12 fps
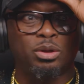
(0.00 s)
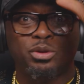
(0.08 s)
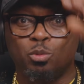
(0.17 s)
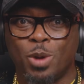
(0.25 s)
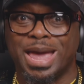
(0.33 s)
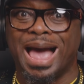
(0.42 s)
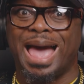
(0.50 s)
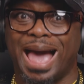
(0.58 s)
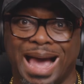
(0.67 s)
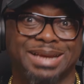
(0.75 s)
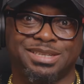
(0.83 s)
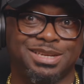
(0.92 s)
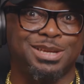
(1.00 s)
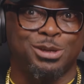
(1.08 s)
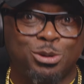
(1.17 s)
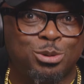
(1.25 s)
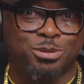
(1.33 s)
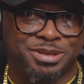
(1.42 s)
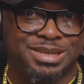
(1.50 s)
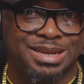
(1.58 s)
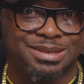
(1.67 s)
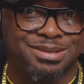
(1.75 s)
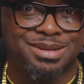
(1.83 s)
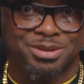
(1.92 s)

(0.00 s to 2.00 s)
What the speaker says: on the way I actually used it,